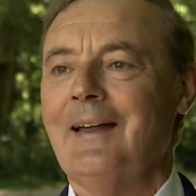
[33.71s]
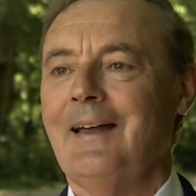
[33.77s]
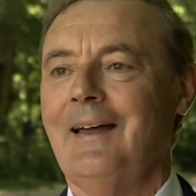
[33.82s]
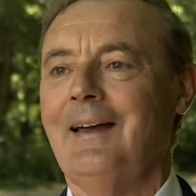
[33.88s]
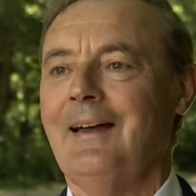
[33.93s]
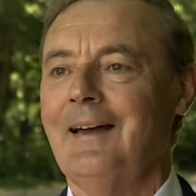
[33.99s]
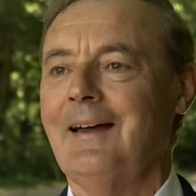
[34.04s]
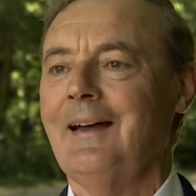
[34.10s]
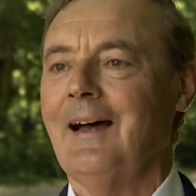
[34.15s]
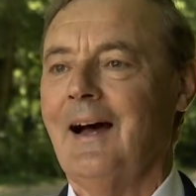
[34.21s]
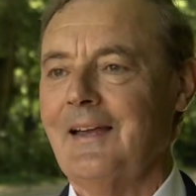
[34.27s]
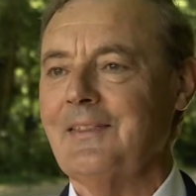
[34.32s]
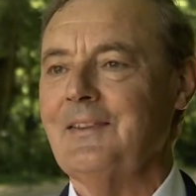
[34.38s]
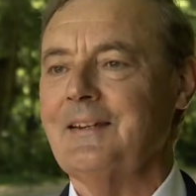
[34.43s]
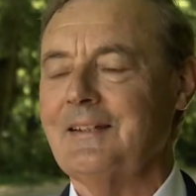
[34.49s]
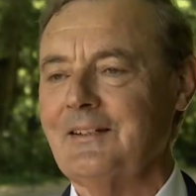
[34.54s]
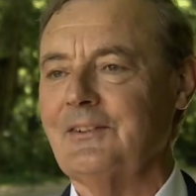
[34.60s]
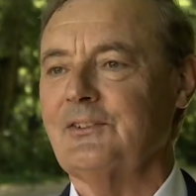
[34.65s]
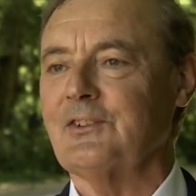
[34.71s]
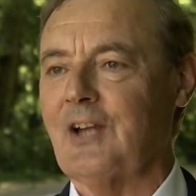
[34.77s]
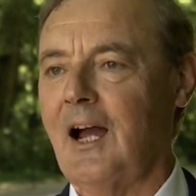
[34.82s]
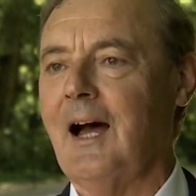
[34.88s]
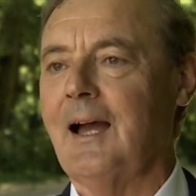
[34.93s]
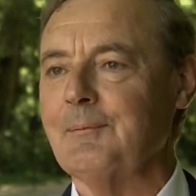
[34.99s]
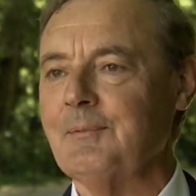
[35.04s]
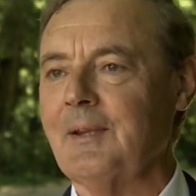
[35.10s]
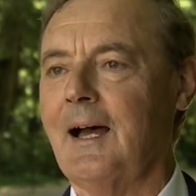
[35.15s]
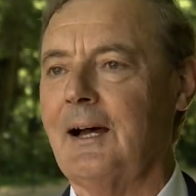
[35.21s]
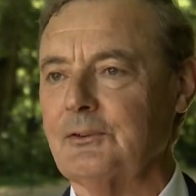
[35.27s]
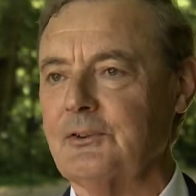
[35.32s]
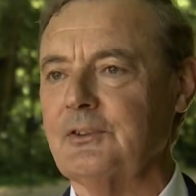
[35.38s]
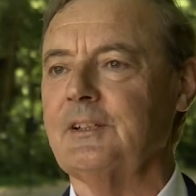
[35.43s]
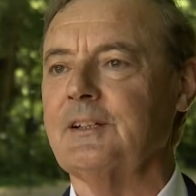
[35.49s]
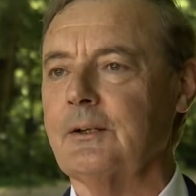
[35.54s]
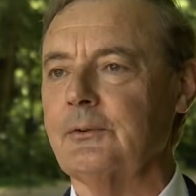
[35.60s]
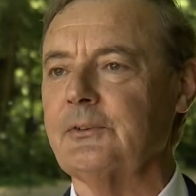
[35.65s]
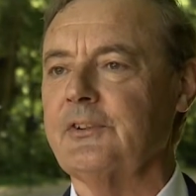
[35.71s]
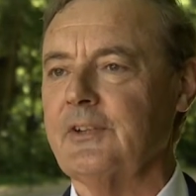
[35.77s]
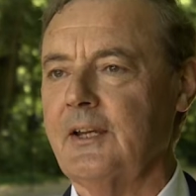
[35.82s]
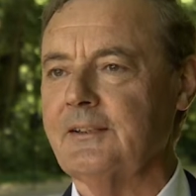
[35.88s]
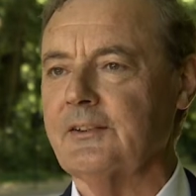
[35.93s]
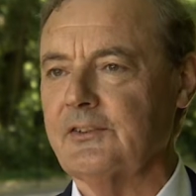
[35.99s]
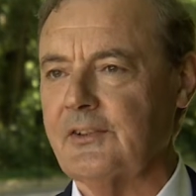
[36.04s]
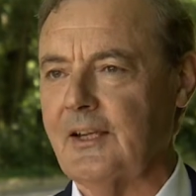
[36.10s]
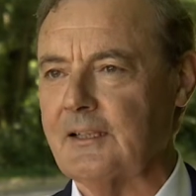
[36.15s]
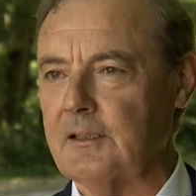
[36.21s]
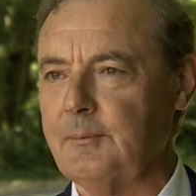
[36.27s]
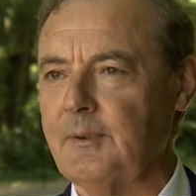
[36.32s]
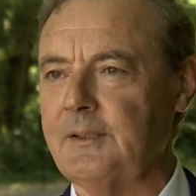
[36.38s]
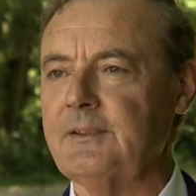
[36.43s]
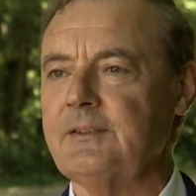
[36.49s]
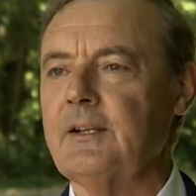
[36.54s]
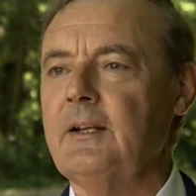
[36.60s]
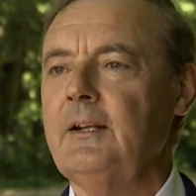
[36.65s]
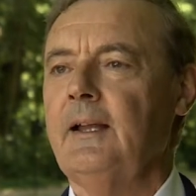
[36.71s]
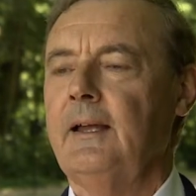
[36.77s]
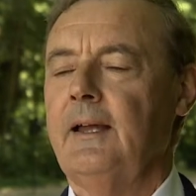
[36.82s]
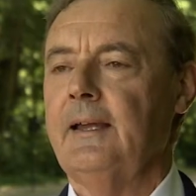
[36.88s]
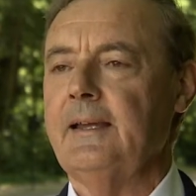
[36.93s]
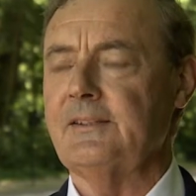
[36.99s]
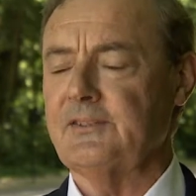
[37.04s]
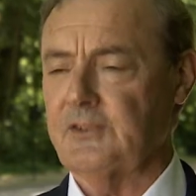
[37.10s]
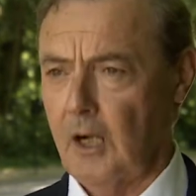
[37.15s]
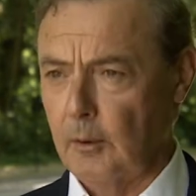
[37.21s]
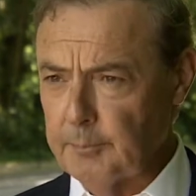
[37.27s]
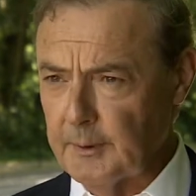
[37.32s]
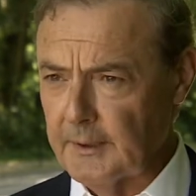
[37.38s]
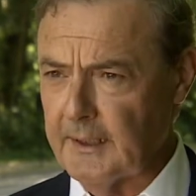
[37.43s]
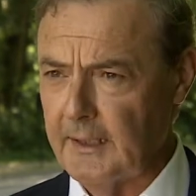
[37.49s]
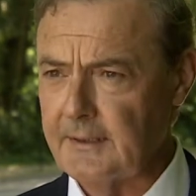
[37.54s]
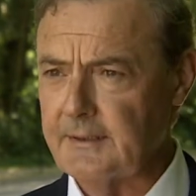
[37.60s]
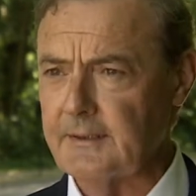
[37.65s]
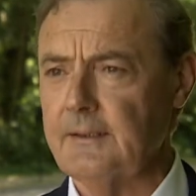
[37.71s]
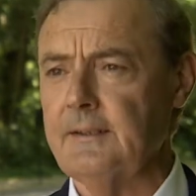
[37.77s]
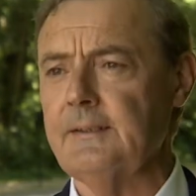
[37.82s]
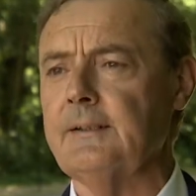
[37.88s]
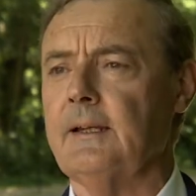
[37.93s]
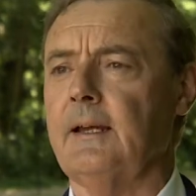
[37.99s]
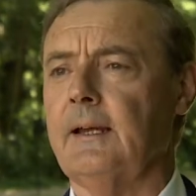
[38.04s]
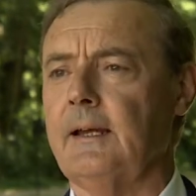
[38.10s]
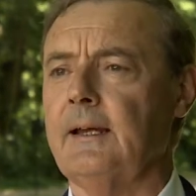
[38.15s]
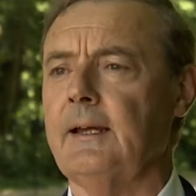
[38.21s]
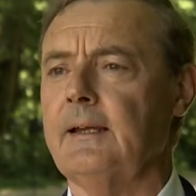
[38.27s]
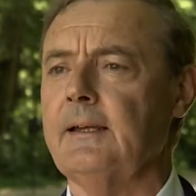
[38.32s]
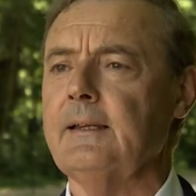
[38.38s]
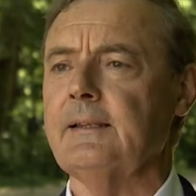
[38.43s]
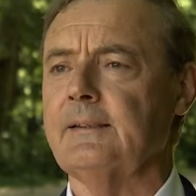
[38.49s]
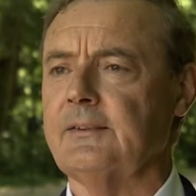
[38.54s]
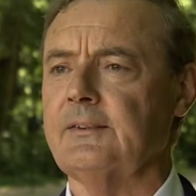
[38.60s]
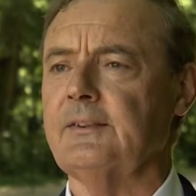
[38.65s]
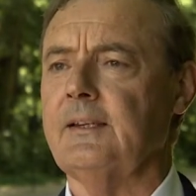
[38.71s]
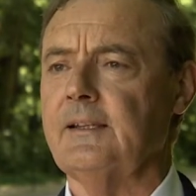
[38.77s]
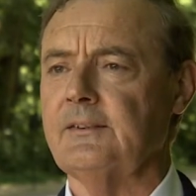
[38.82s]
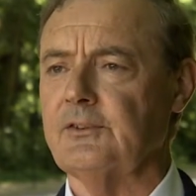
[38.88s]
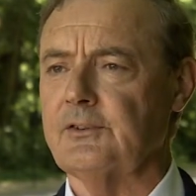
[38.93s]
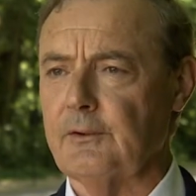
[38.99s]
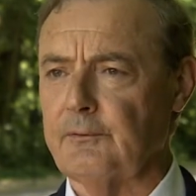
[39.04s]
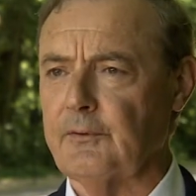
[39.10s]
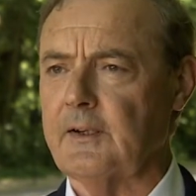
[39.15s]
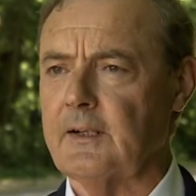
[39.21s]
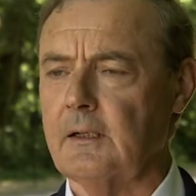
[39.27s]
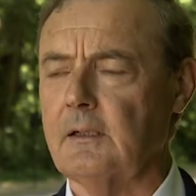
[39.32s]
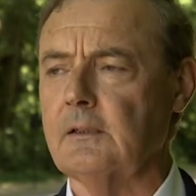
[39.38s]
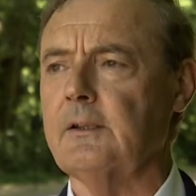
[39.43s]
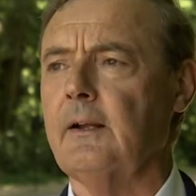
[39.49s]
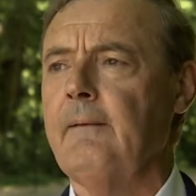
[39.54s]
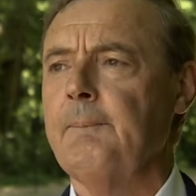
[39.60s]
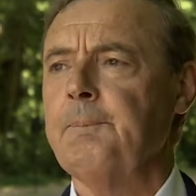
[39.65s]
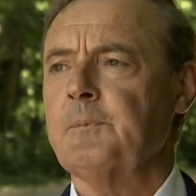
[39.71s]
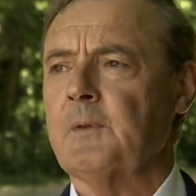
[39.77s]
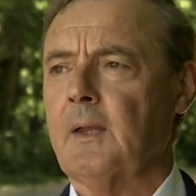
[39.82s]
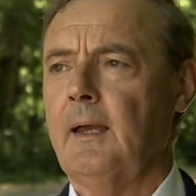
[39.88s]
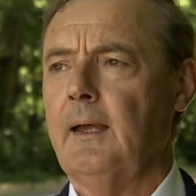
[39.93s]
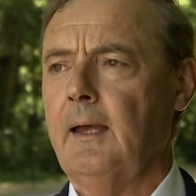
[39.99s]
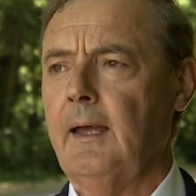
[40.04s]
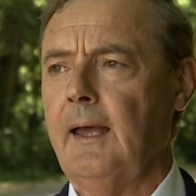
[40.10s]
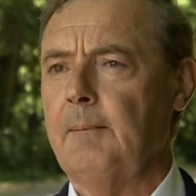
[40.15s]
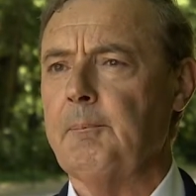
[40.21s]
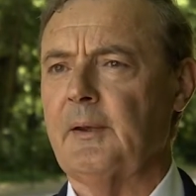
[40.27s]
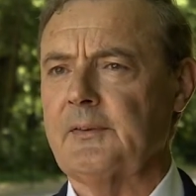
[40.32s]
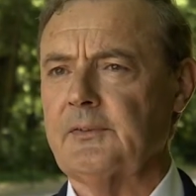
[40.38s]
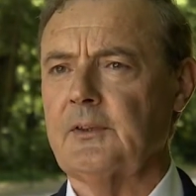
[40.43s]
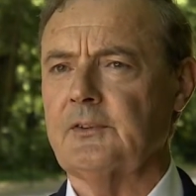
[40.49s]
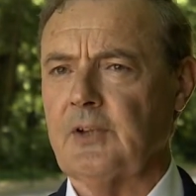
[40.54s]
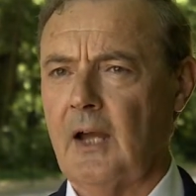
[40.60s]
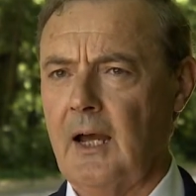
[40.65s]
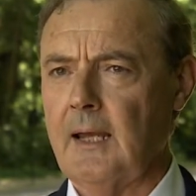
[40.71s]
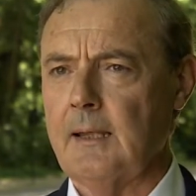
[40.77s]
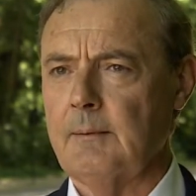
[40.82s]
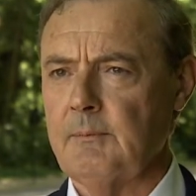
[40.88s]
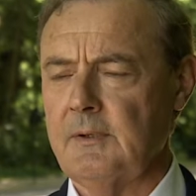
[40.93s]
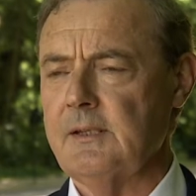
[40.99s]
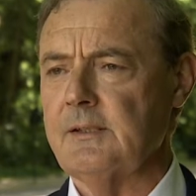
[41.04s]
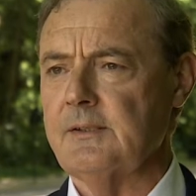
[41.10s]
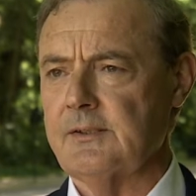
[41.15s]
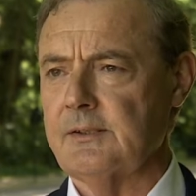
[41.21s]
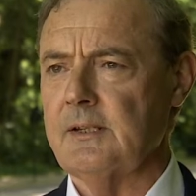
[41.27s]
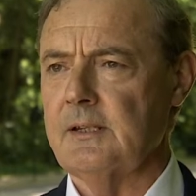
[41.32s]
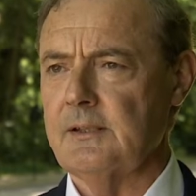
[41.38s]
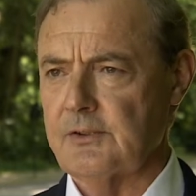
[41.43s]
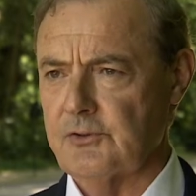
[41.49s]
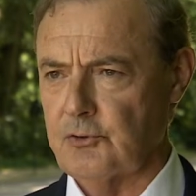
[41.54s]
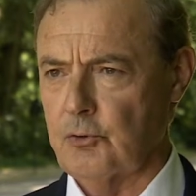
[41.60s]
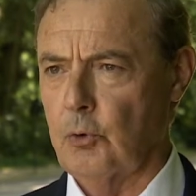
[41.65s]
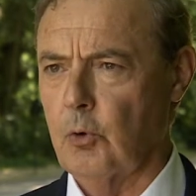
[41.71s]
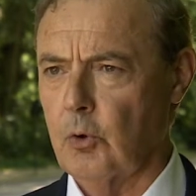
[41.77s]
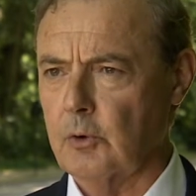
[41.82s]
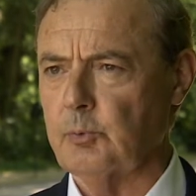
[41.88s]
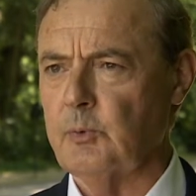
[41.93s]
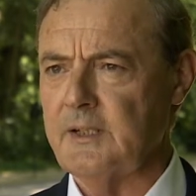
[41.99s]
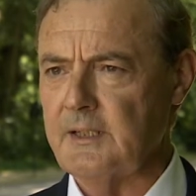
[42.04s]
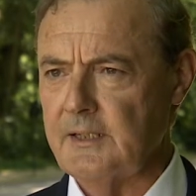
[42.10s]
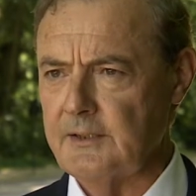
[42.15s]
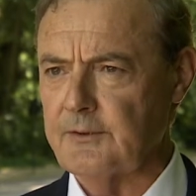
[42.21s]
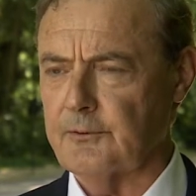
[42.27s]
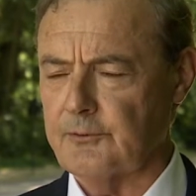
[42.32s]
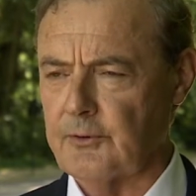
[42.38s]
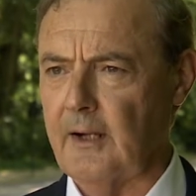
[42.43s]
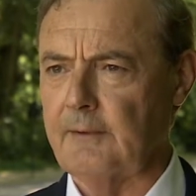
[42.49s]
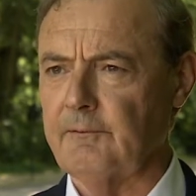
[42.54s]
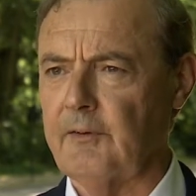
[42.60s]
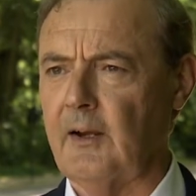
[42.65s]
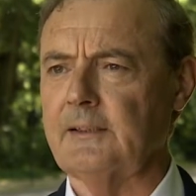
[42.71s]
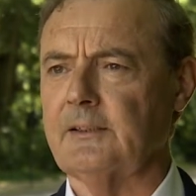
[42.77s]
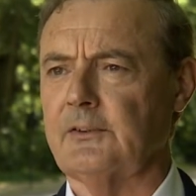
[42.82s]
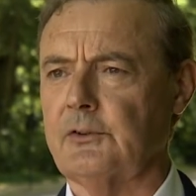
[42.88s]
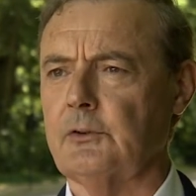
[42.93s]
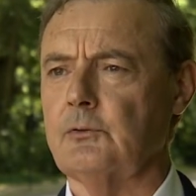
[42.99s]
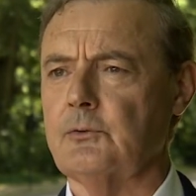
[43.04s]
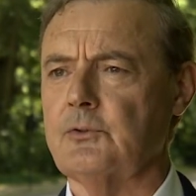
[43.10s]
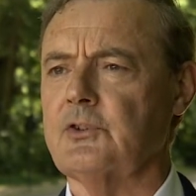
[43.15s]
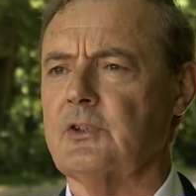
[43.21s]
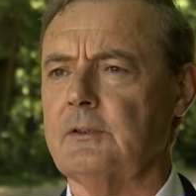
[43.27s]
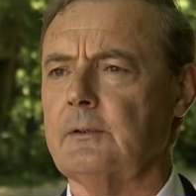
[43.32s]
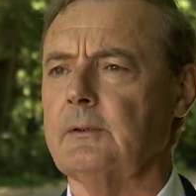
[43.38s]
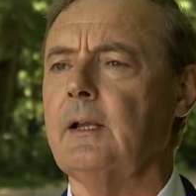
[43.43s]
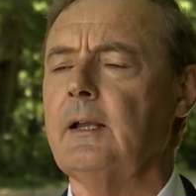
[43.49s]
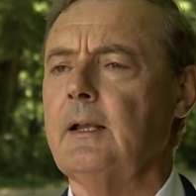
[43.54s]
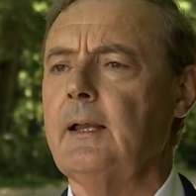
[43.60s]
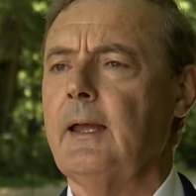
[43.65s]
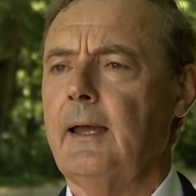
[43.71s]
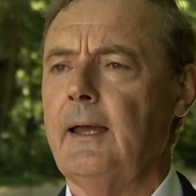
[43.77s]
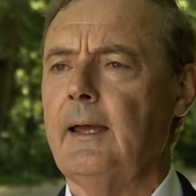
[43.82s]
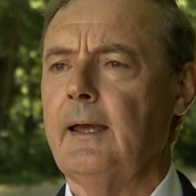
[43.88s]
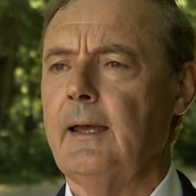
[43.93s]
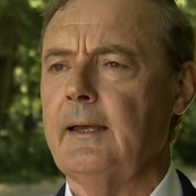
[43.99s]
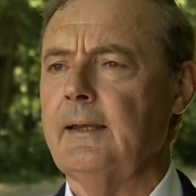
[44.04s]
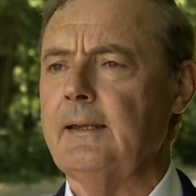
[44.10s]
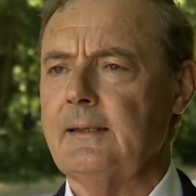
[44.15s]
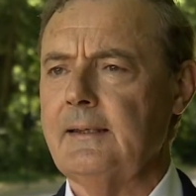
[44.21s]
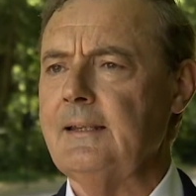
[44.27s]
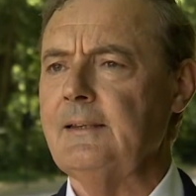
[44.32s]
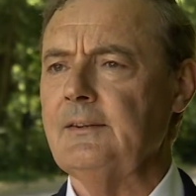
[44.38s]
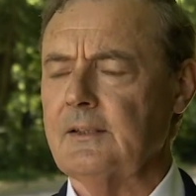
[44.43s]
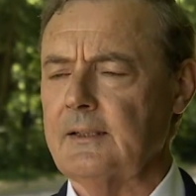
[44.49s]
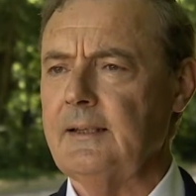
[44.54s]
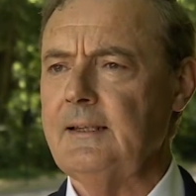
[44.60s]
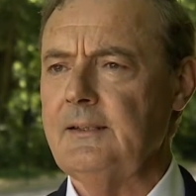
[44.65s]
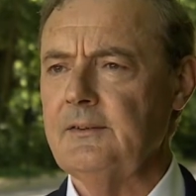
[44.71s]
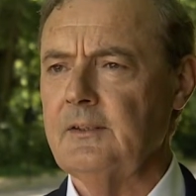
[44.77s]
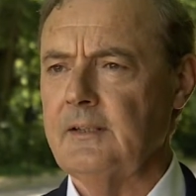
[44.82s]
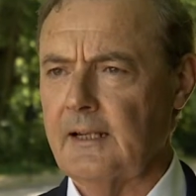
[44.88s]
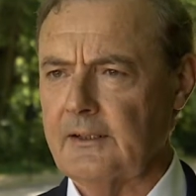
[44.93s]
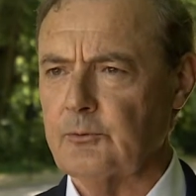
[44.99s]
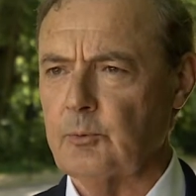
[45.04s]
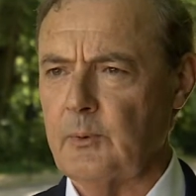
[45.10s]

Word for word: Uh, I think it is time now to negotiate a settlement. Uh, it's complicated, uh, it's, it's difficult, uh, but the time is, is short. We need to try and find a solution uh, in, the, in the next